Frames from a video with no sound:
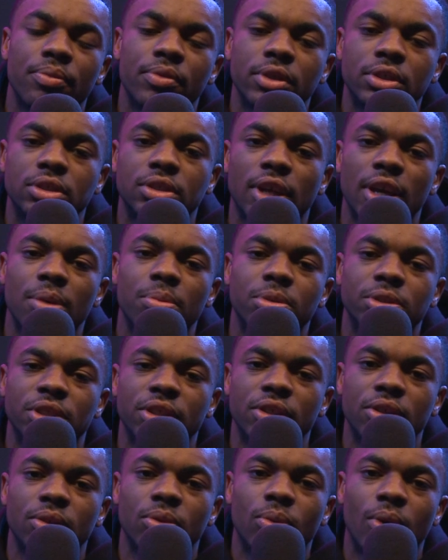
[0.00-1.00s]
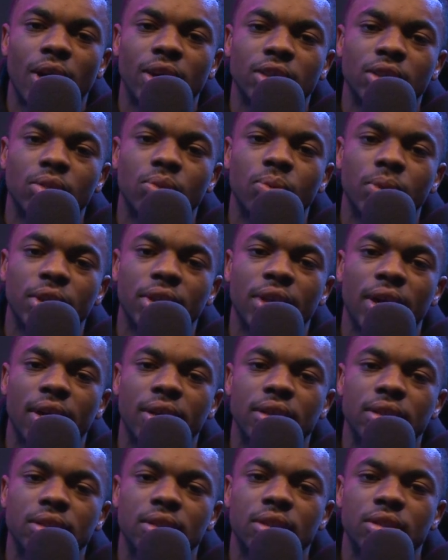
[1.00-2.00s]
Vince Staples, and you're watching We
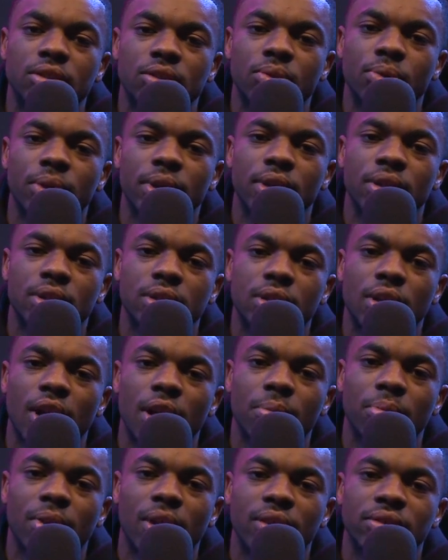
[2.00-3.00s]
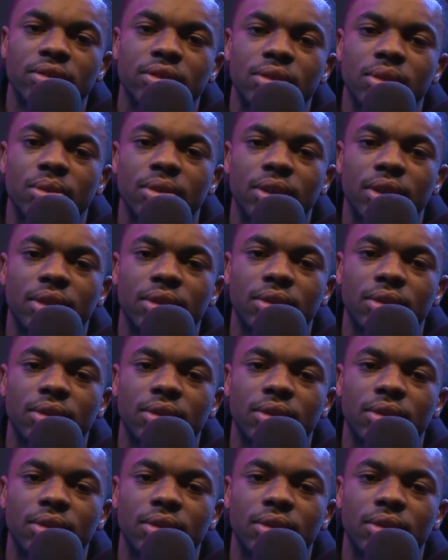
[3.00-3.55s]
96.3 in the Skype Live studio.